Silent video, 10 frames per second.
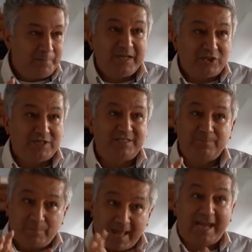
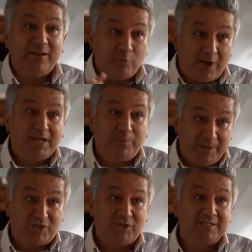pictures, black and white
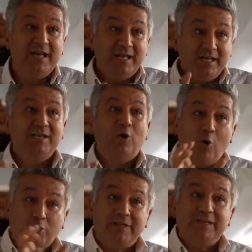pictures in
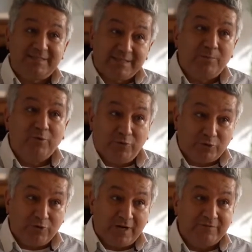old Istanbul
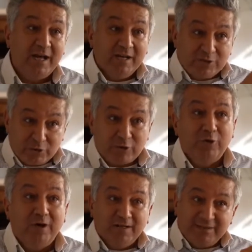photographs.
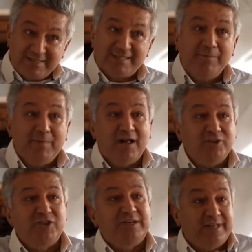So the same
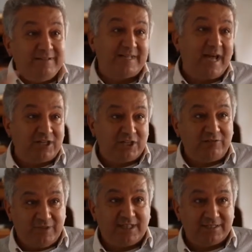culture lives
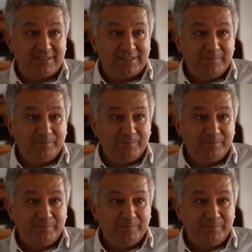actually with us